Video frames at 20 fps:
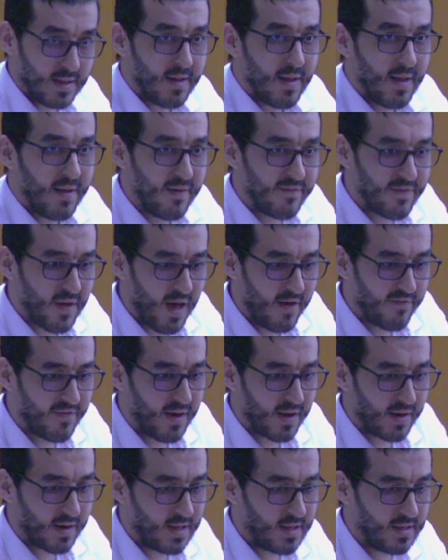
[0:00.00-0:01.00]
have
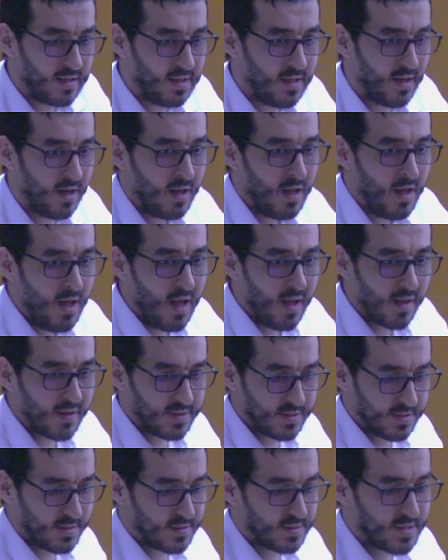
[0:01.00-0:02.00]
an idea,
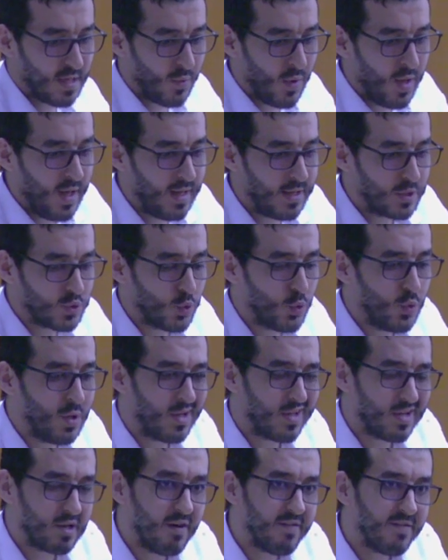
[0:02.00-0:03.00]
so it
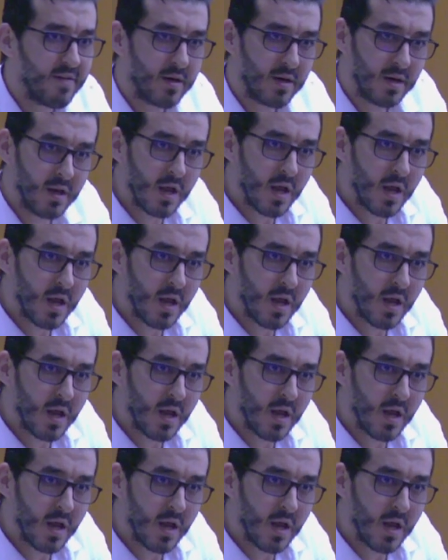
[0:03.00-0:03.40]
will cover